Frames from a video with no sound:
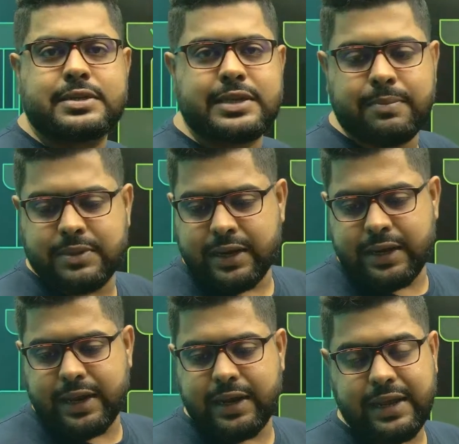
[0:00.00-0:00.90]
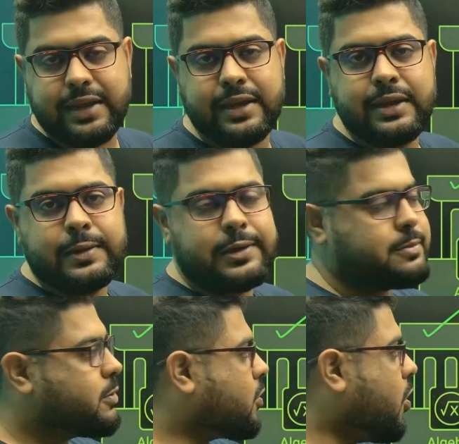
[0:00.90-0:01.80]
something degree,
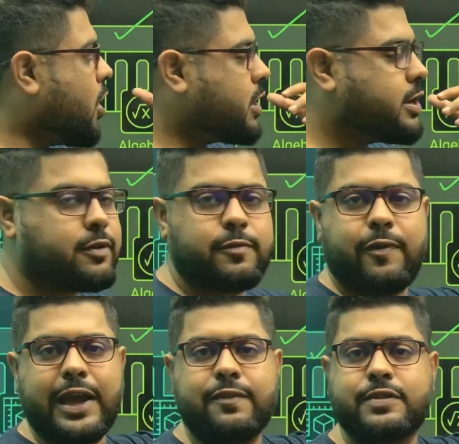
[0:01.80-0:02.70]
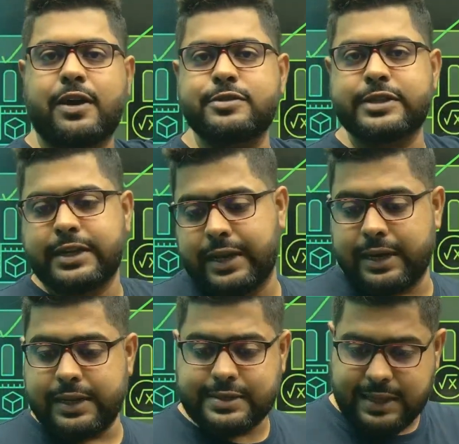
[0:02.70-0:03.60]
cot 5000
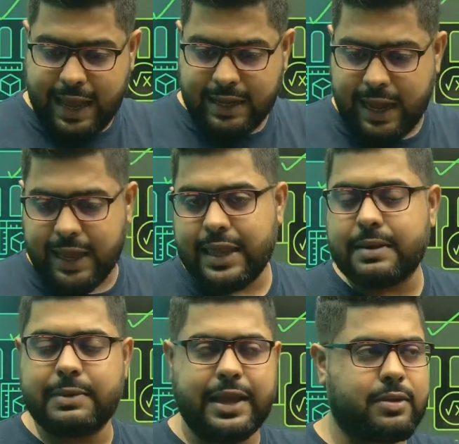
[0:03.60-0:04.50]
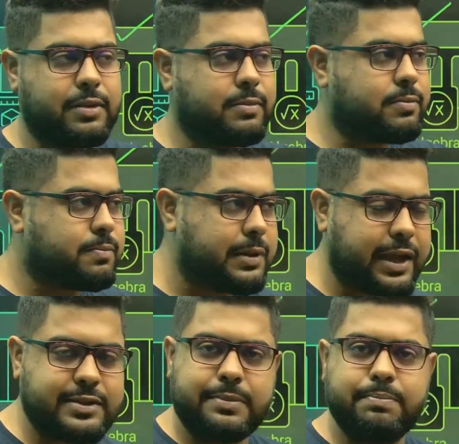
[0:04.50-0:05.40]
degrees, and like
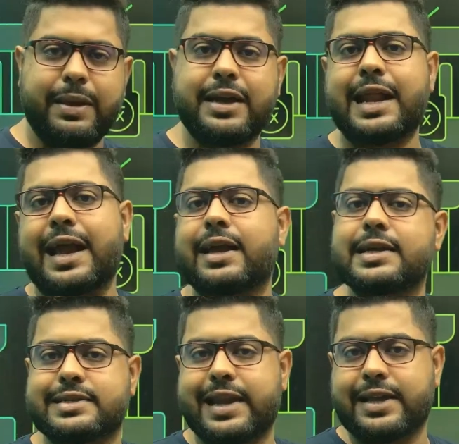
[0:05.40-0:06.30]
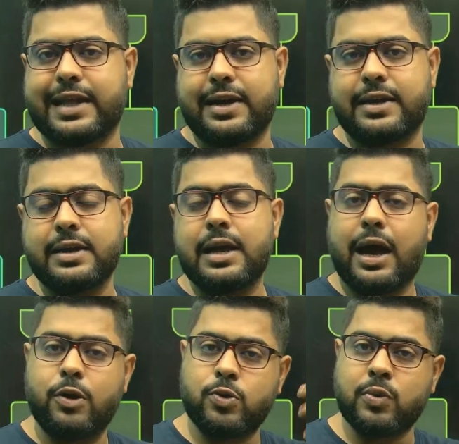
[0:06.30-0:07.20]
some bigger angles like that,
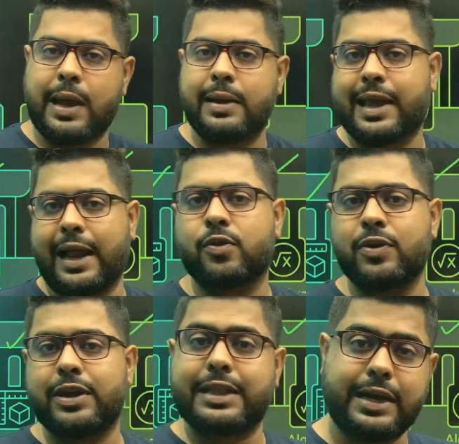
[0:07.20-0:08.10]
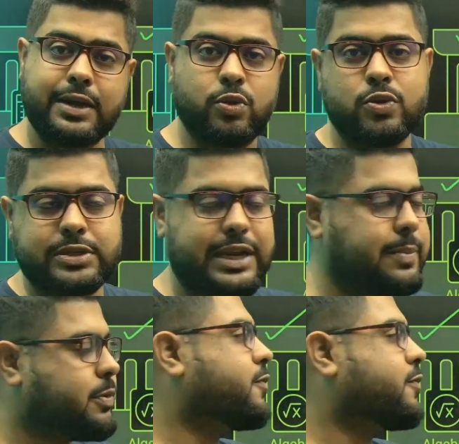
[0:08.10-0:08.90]
how to calculate that. Those type of